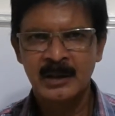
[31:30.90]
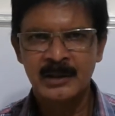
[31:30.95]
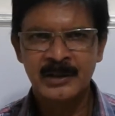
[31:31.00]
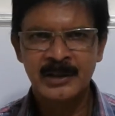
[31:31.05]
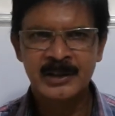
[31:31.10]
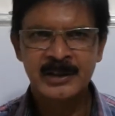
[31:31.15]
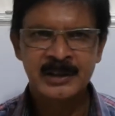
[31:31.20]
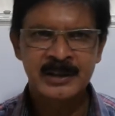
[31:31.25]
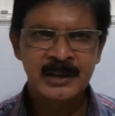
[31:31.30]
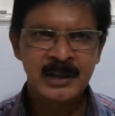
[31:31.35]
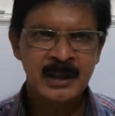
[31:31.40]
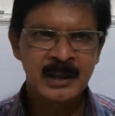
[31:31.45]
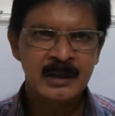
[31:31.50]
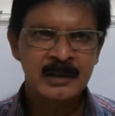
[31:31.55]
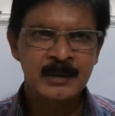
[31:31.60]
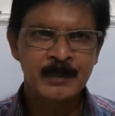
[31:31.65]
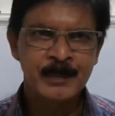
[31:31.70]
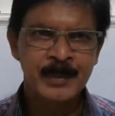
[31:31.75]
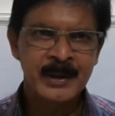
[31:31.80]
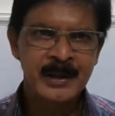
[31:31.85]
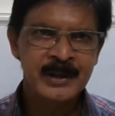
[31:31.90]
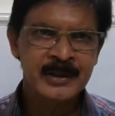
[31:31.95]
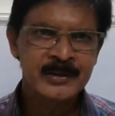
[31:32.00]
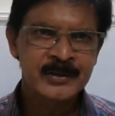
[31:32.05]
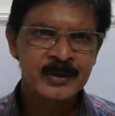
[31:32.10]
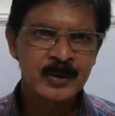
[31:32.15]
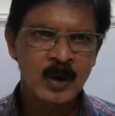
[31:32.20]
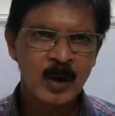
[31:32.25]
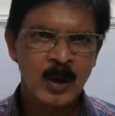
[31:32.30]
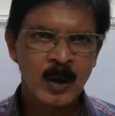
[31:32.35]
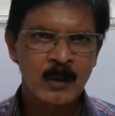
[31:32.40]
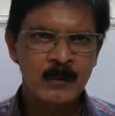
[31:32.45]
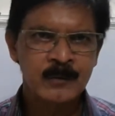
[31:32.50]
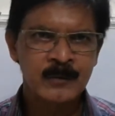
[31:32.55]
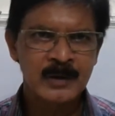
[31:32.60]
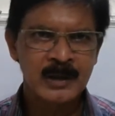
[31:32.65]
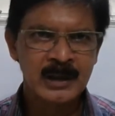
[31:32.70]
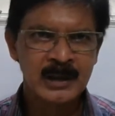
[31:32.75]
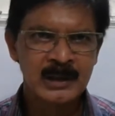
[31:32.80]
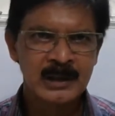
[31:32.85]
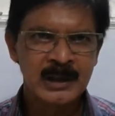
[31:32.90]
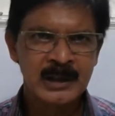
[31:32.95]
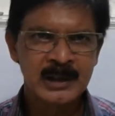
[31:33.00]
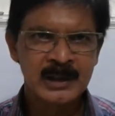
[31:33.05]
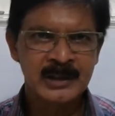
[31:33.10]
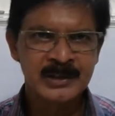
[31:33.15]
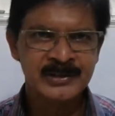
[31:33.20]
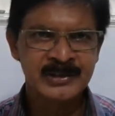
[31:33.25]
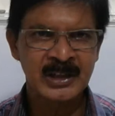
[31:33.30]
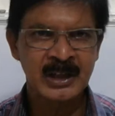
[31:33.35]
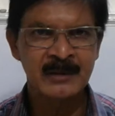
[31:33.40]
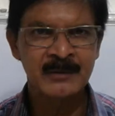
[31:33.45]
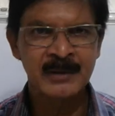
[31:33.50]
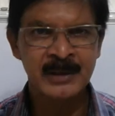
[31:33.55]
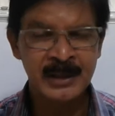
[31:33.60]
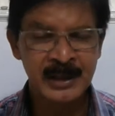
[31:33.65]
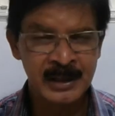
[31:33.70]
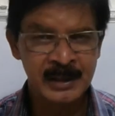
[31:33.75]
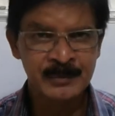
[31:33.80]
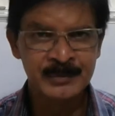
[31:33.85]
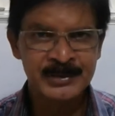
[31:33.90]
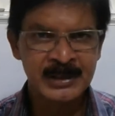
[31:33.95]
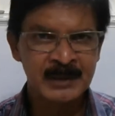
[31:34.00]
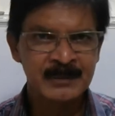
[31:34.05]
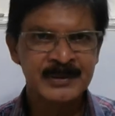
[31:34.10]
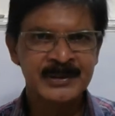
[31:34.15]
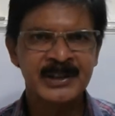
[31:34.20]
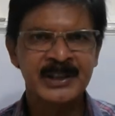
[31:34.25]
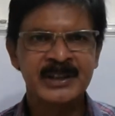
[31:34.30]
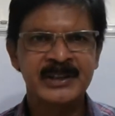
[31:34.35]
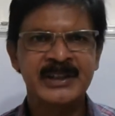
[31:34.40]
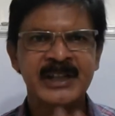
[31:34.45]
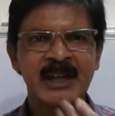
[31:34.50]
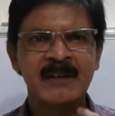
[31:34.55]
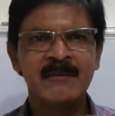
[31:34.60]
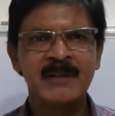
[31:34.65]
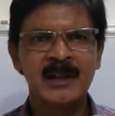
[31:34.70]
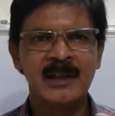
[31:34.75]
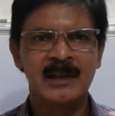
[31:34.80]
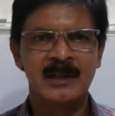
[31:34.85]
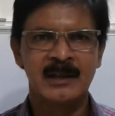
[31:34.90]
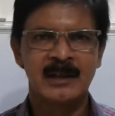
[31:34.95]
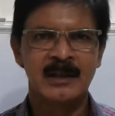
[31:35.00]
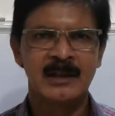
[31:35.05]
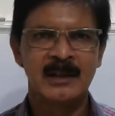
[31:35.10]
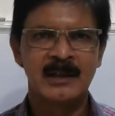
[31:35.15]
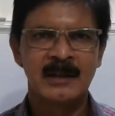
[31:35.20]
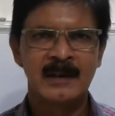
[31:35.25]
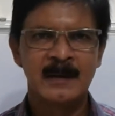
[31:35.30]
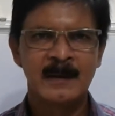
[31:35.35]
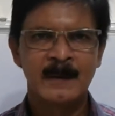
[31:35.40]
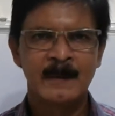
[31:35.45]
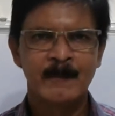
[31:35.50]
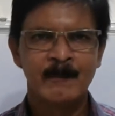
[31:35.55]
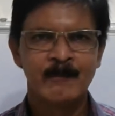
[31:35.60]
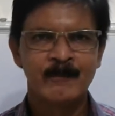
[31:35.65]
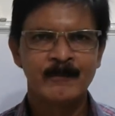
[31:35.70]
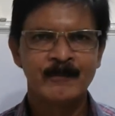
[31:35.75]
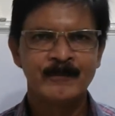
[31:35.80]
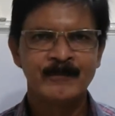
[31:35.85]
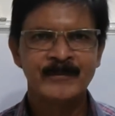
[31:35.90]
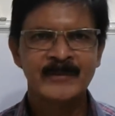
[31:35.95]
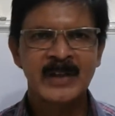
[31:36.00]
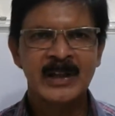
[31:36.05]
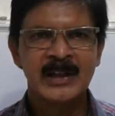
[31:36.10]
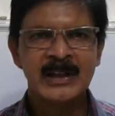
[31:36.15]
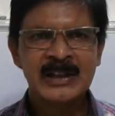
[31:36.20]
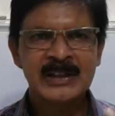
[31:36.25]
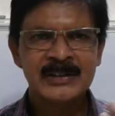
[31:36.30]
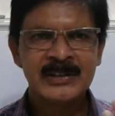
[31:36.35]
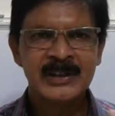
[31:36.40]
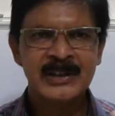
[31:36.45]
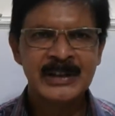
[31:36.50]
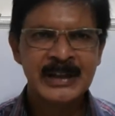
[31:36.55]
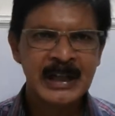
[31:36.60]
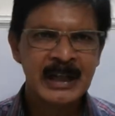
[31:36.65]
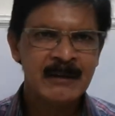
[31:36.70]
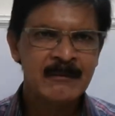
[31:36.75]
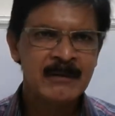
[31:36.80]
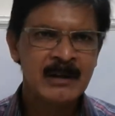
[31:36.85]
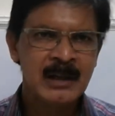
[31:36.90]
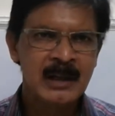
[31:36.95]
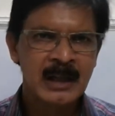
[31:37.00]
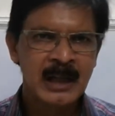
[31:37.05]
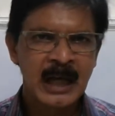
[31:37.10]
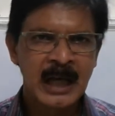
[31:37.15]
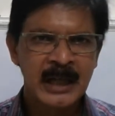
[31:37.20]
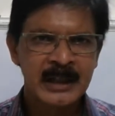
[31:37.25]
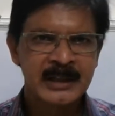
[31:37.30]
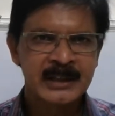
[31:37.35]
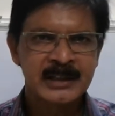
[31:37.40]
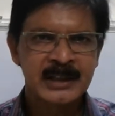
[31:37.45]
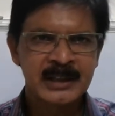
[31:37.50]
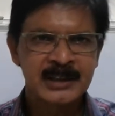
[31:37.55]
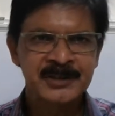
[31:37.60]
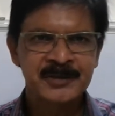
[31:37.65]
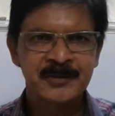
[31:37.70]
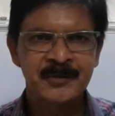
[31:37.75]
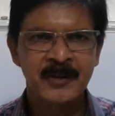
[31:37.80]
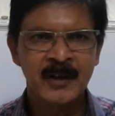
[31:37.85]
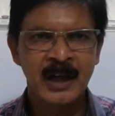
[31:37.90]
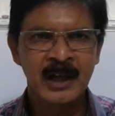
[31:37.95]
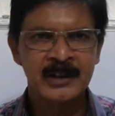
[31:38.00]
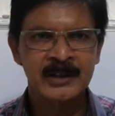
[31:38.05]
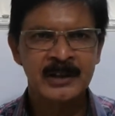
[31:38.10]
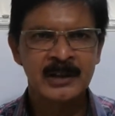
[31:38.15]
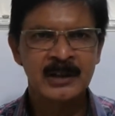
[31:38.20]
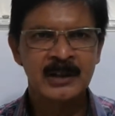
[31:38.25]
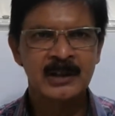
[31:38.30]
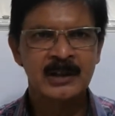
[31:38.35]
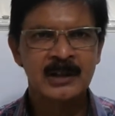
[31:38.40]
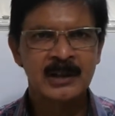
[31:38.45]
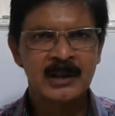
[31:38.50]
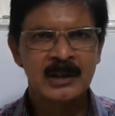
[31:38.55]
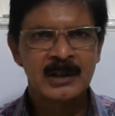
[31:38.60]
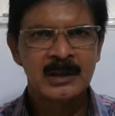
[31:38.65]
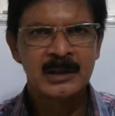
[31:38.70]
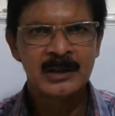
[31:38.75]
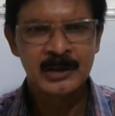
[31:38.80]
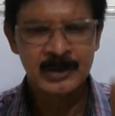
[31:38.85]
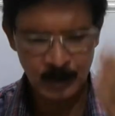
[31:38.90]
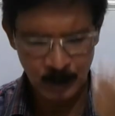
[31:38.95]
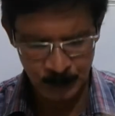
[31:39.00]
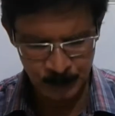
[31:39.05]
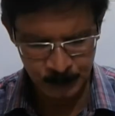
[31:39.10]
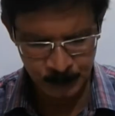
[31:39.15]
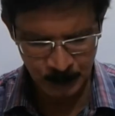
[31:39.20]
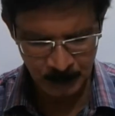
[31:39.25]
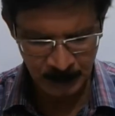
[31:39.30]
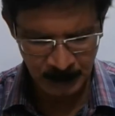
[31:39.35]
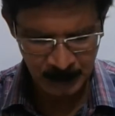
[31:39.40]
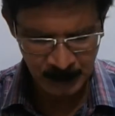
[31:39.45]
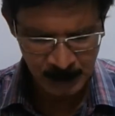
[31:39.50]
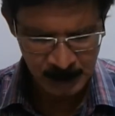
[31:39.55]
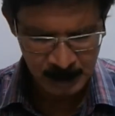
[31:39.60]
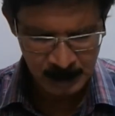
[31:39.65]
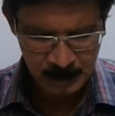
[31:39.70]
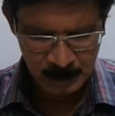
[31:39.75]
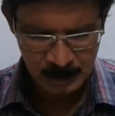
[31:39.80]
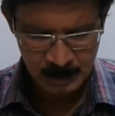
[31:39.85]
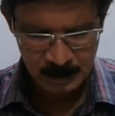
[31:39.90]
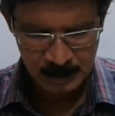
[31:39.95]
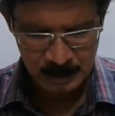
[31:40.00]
The king, the prince of England itself, he himself is a devil. He is a devil, and the king's father is also a